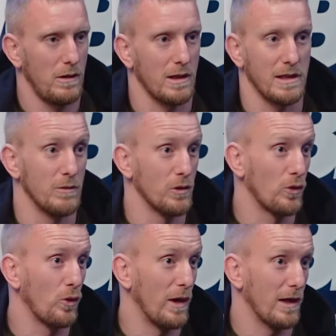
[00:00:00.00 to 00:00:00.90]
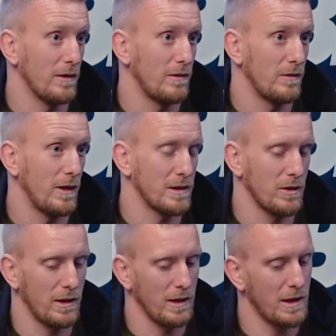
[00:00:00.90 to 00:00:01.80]
like I said, it was all quick, right?
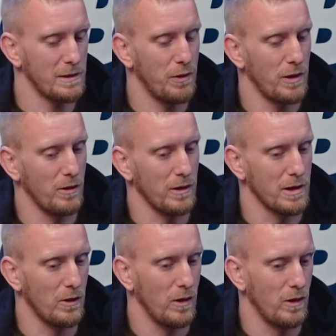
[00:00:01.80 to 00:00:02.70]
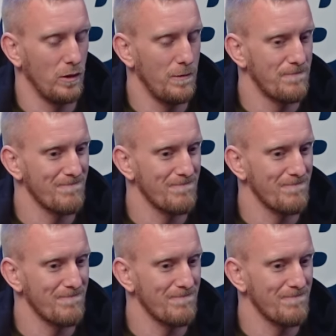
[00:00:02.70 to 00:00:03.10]
So the guy's putting on the toe hold.